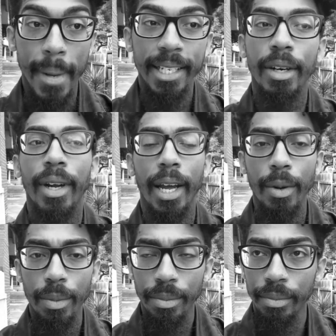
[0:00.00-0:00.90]
I said,
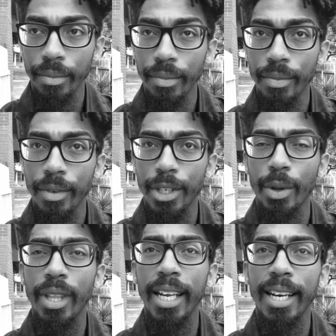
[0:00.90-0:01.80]
"Okay,
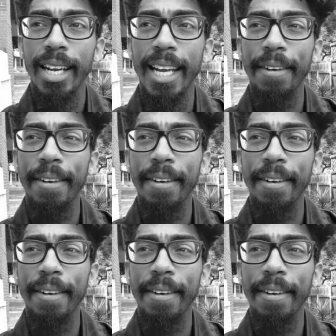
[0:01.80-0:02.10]
so then